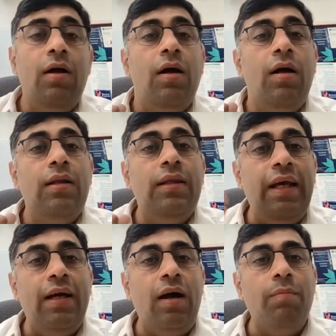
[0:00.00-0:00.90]
they
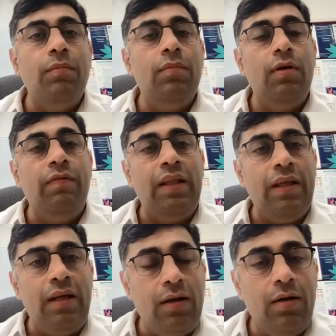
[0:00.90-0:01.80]
come when
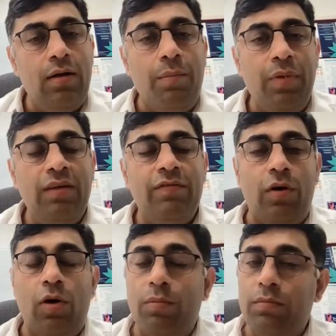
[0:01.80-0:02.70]
they're coming
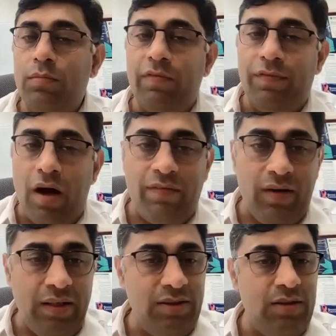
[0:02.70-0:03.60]
from
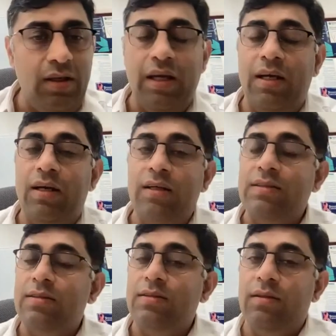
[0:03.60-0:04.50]
far-fetched
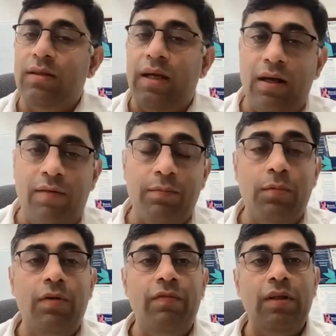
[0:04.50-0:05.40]
areas. They
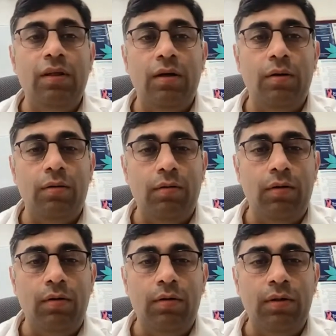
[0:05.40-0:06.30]
come with
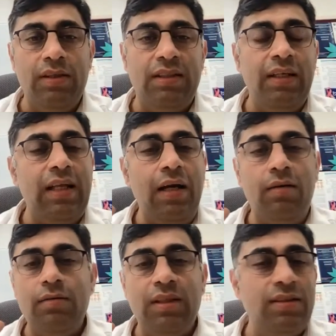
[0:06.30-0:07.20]
this thing that
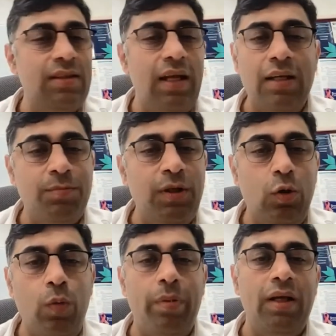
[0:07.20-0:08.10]
since there has been
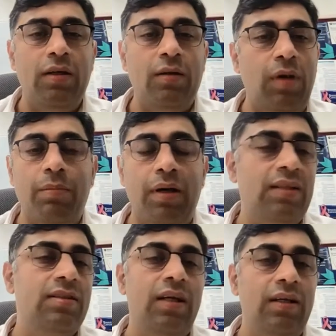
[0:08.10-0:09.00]
no pain in my
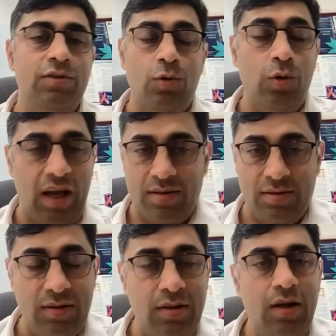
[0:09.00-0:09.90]
breast, there is no
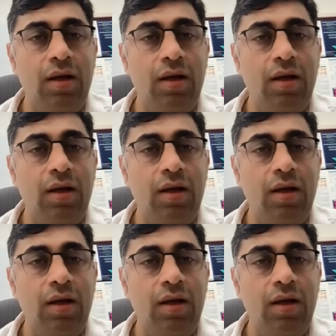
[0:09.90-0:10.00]
cancer,